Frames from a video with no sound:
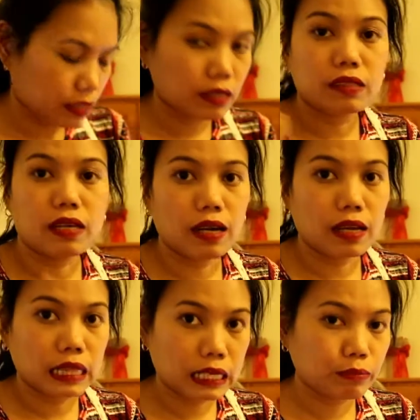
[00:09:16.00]
sa
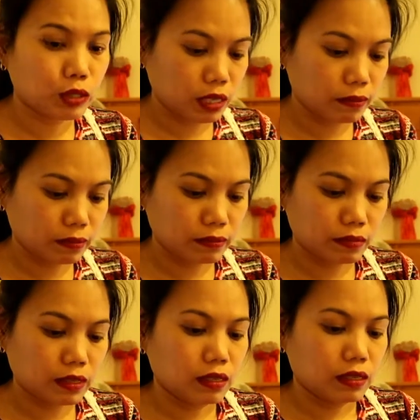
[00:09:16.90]
thrift shop.
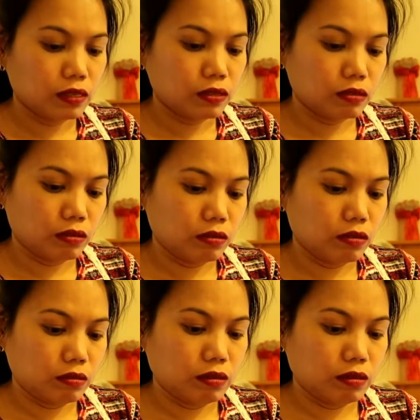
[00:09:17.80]
So yun,